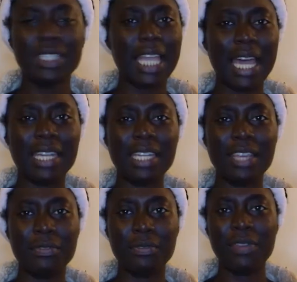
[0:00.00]
that
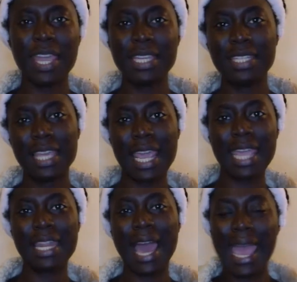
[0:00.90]
if your face
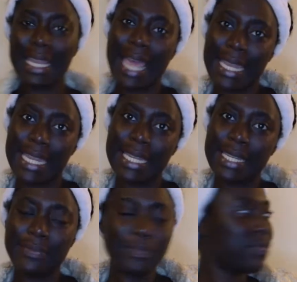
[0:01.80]
ain't highlighted,
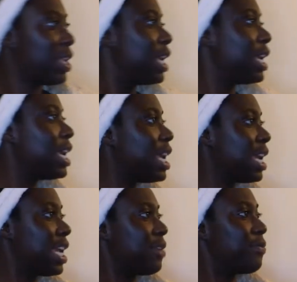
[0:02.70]

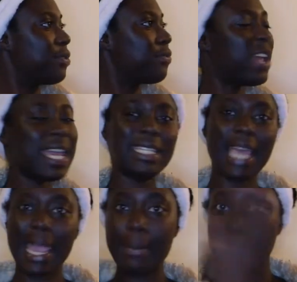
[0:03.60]
if your face
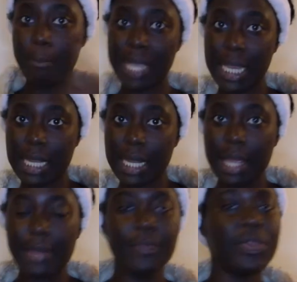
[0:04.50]
ain't beat,
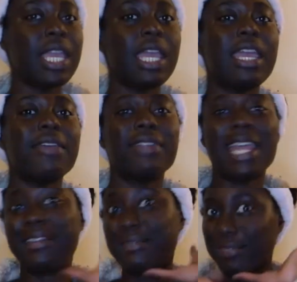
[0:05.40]
if it ain't